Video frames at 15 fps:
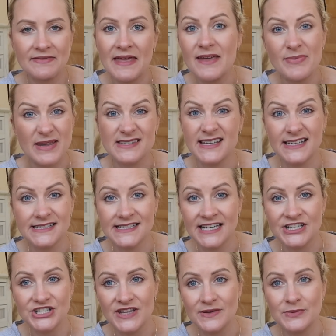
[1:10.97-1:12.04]
they basically entertain
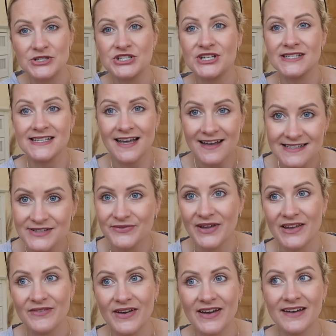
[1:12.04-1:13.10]
each other, which does us a
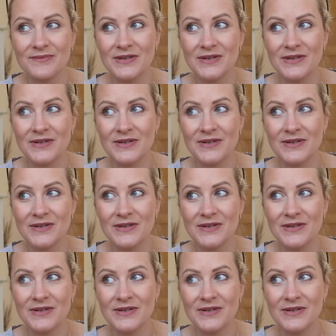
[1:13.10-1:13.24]
favour